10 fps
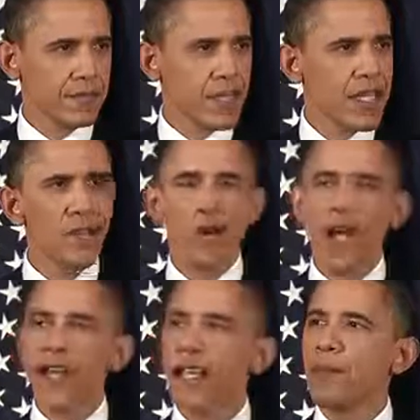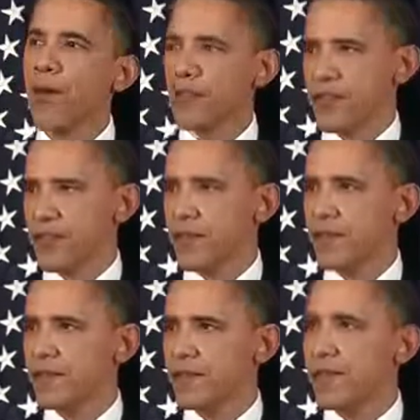The democratic impulses
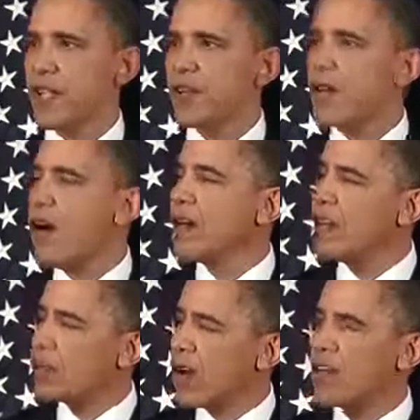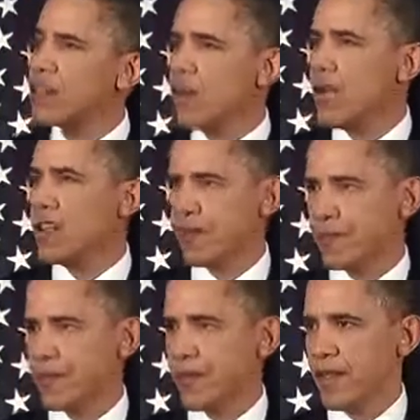that are dawning across the region
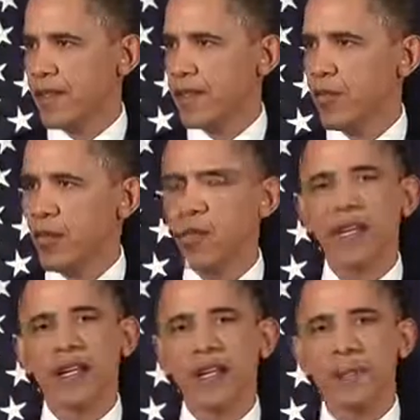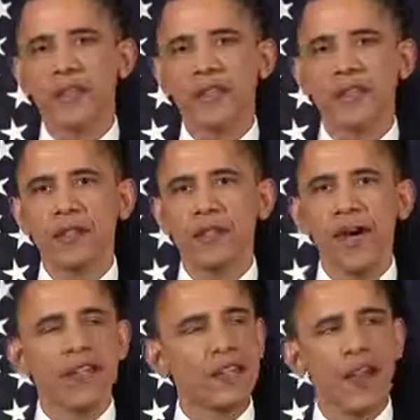would be eclipsed
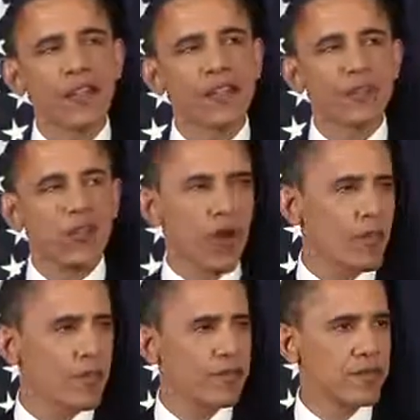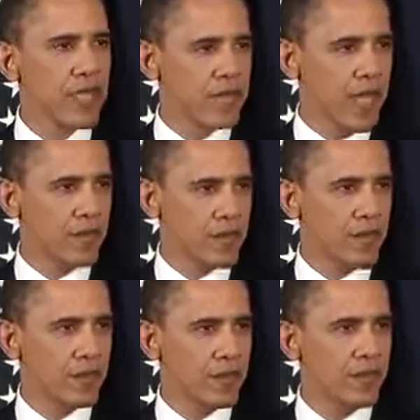by the darkest form of
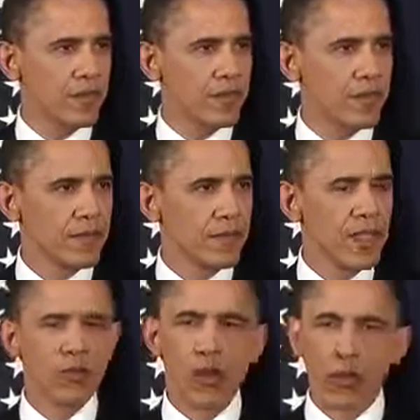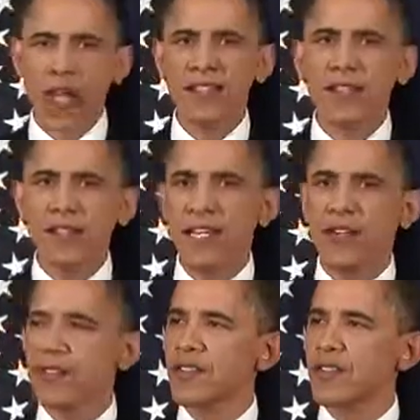dictatorship, as repressive
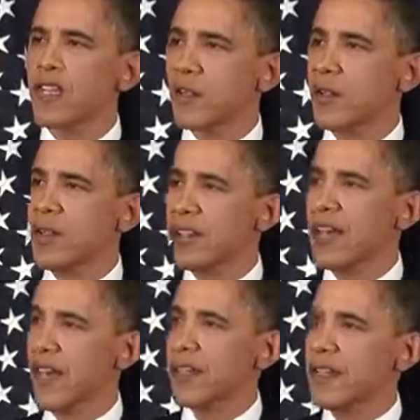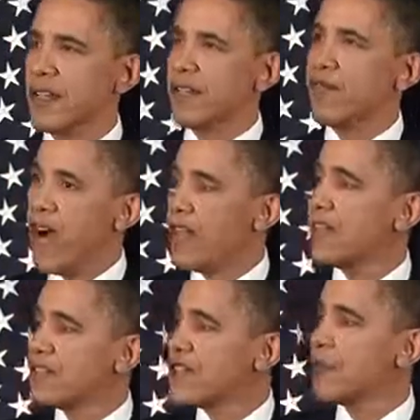leaders concluded that
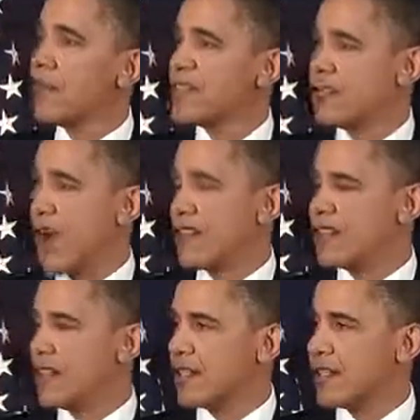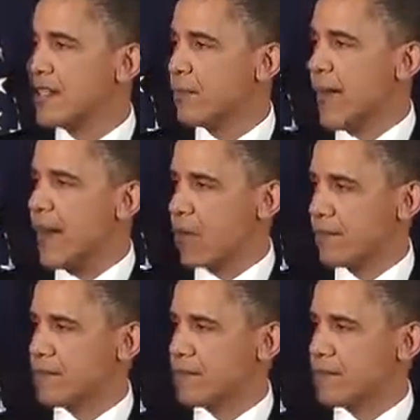violence is the best strategy to cling to power.